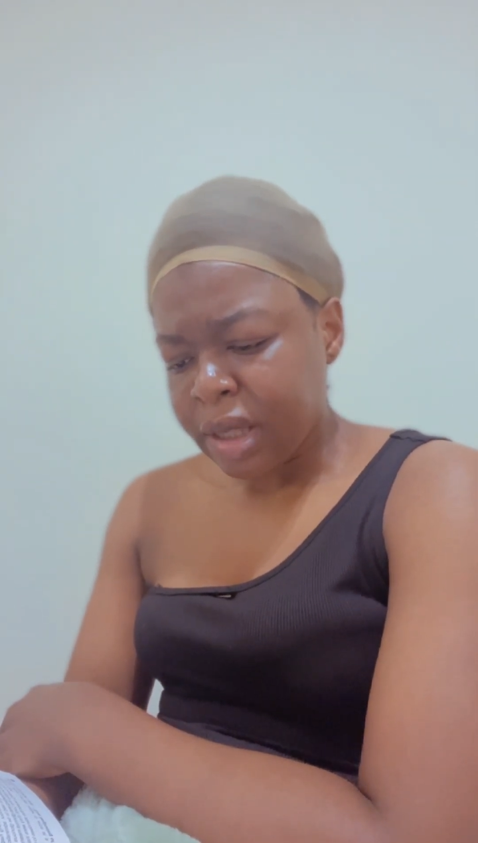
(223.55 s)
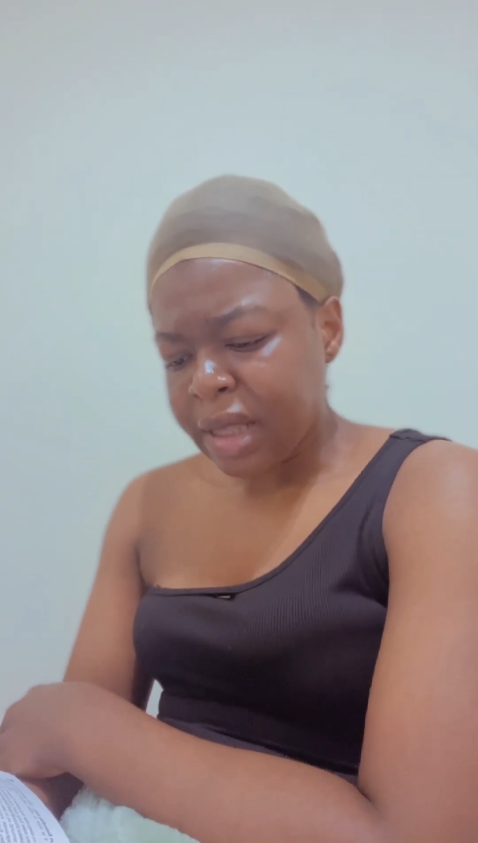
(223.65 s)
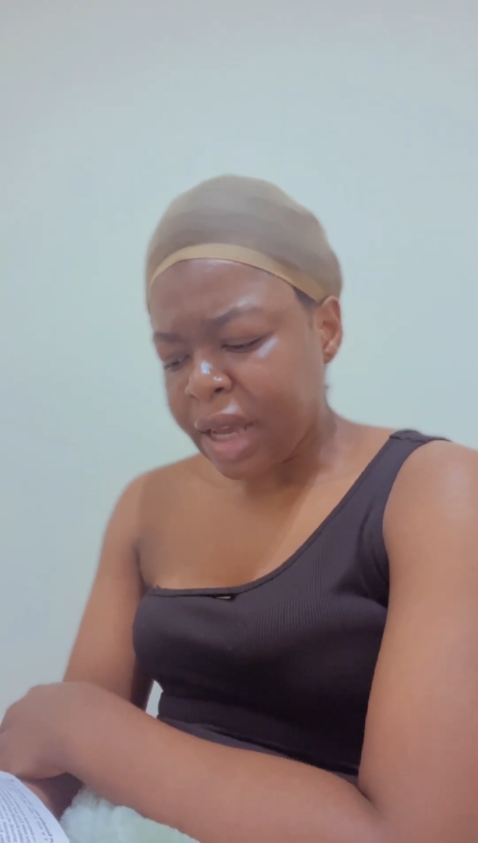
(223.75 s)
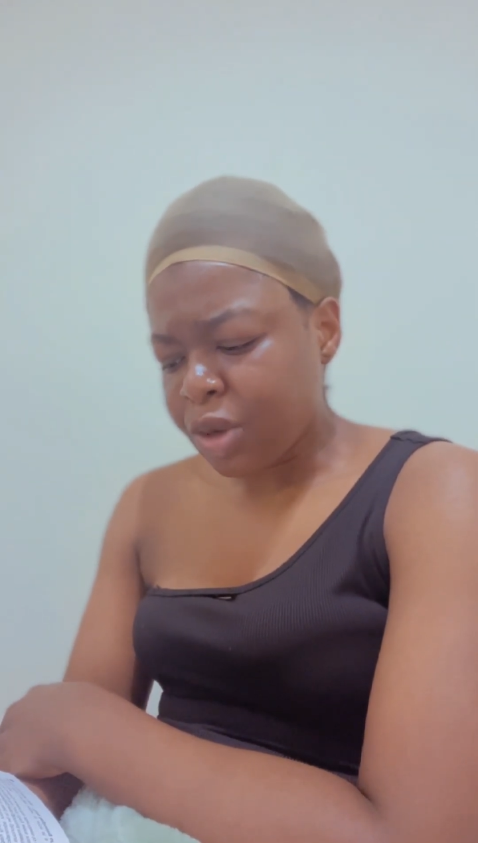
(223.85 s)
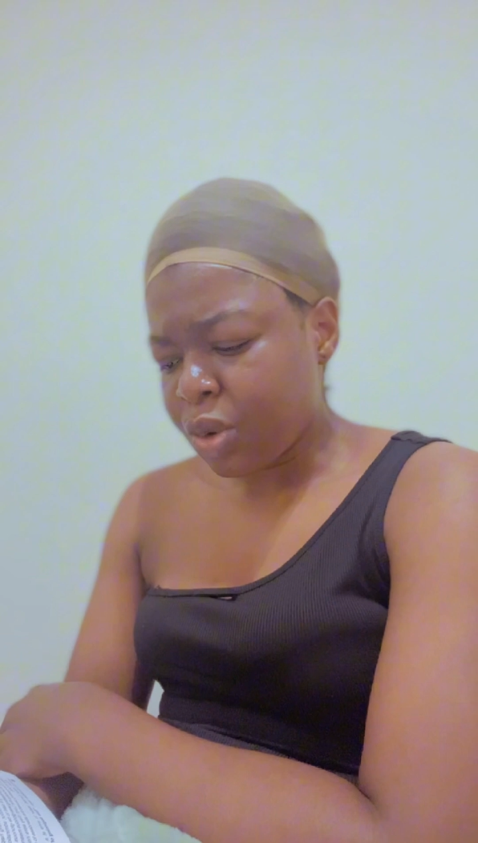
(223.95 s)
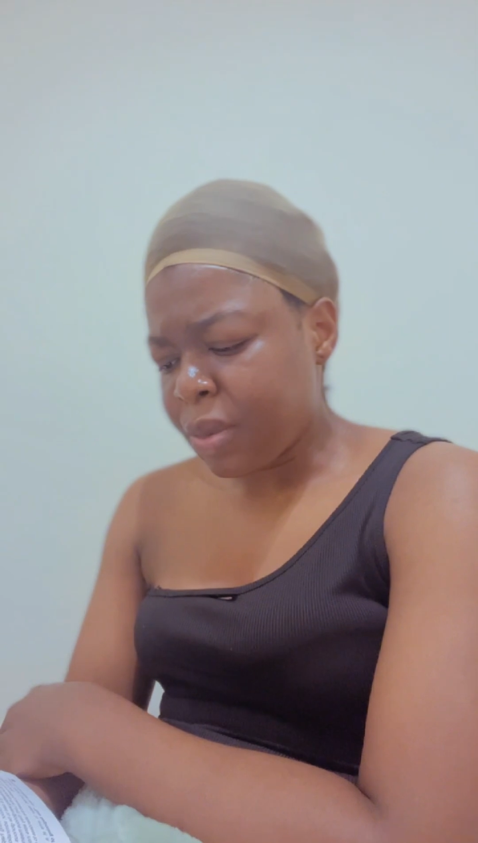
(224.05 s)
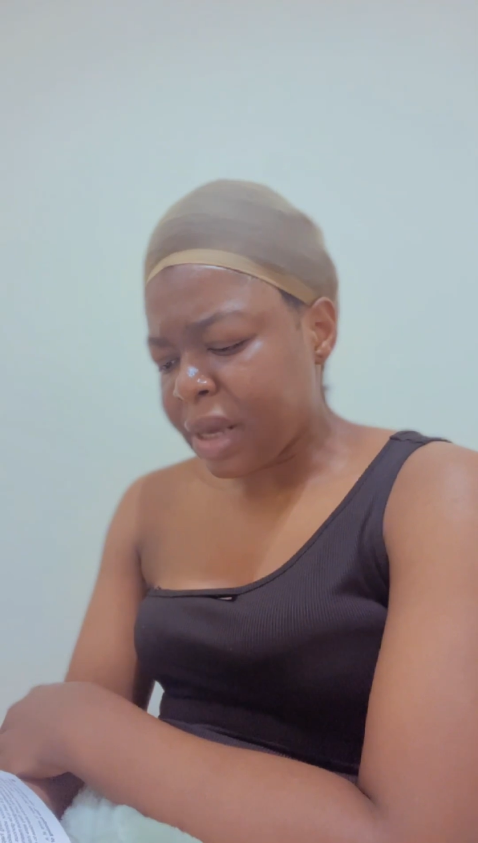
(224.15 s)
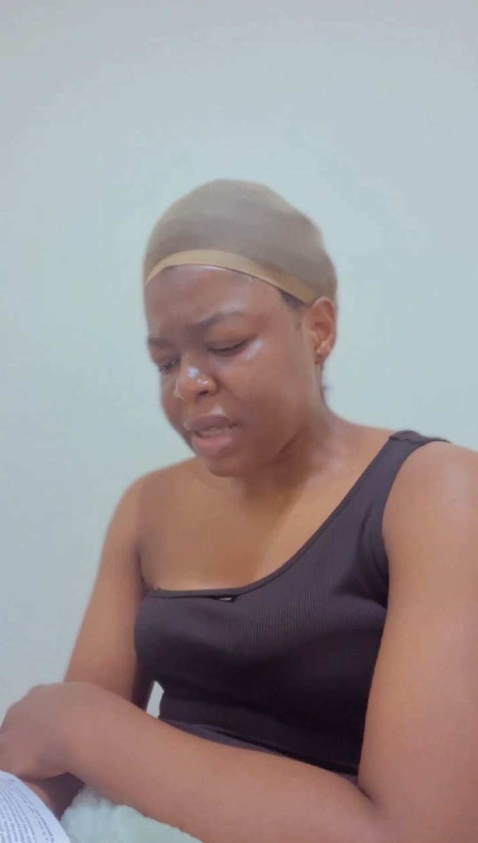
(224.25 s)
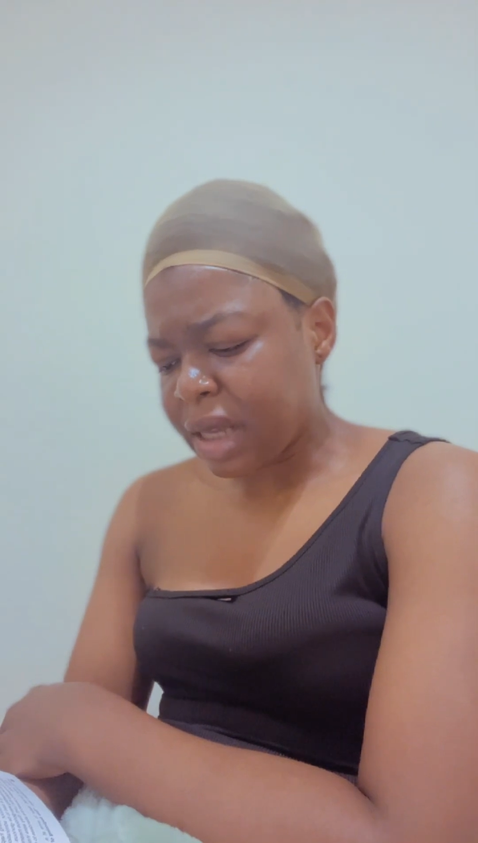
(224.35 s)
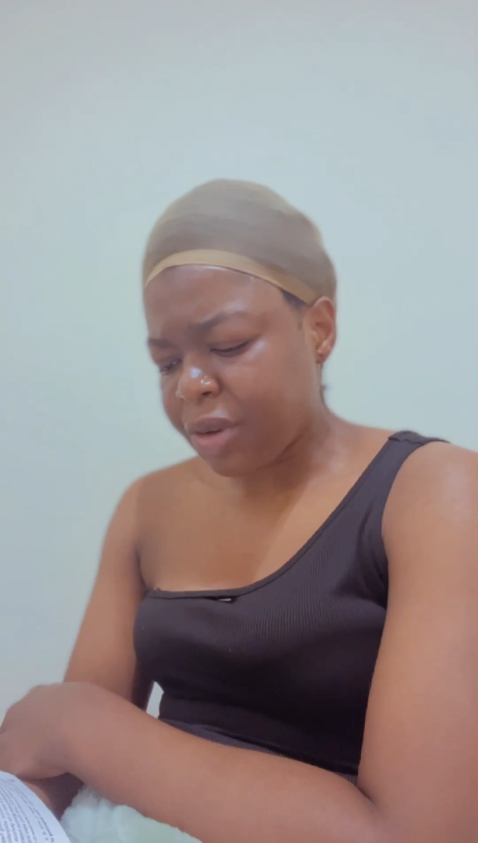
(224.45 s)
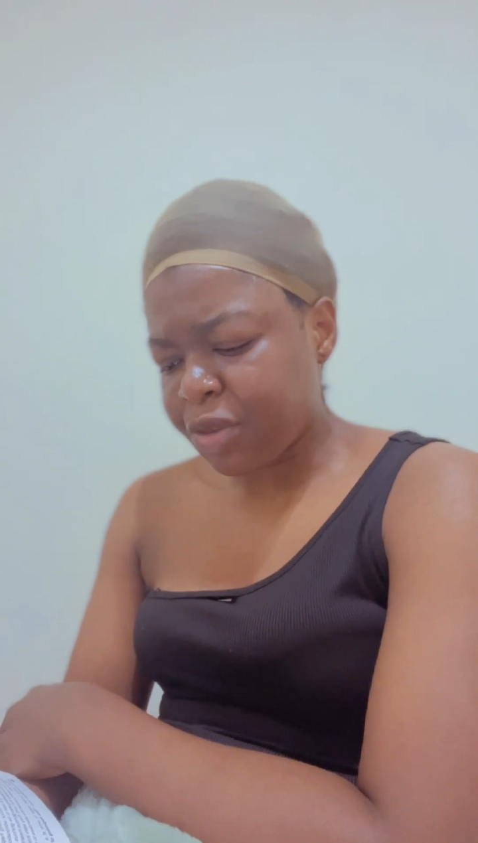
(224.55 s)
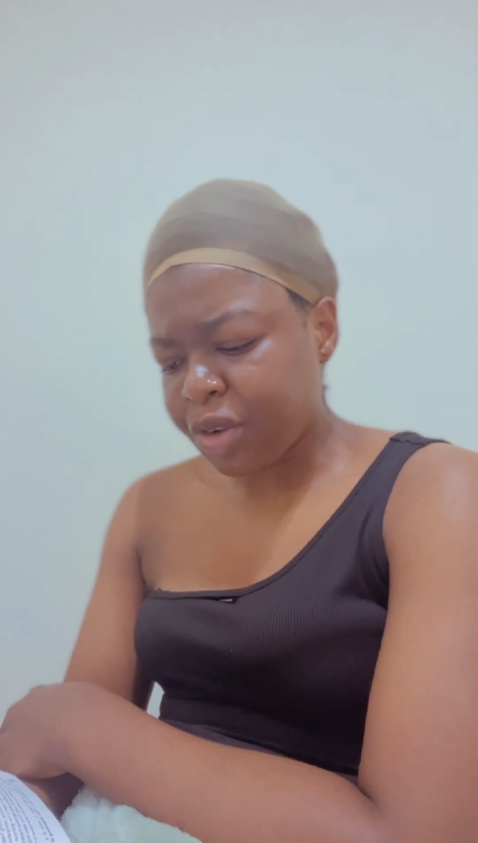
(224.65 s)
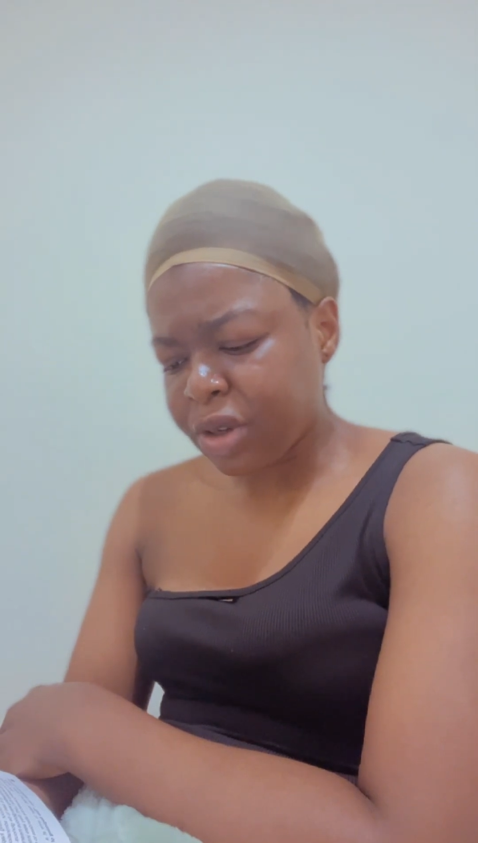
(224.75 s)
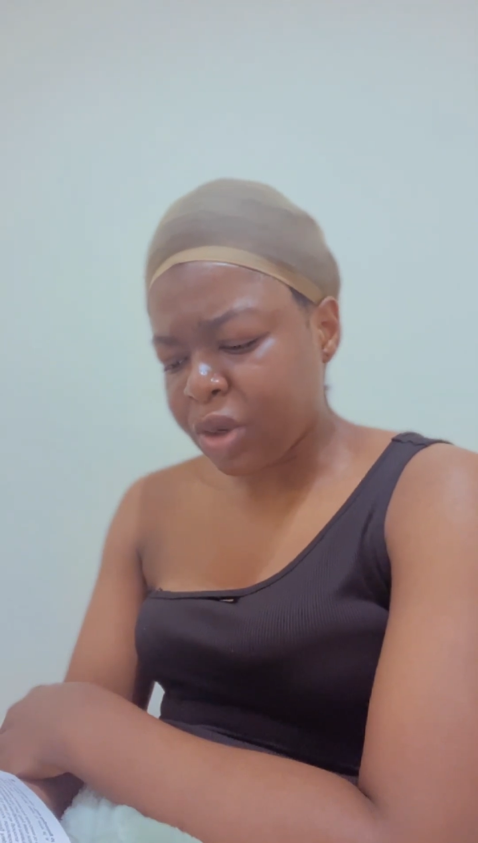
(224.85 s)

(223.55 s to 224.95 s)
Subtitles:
that you may set forth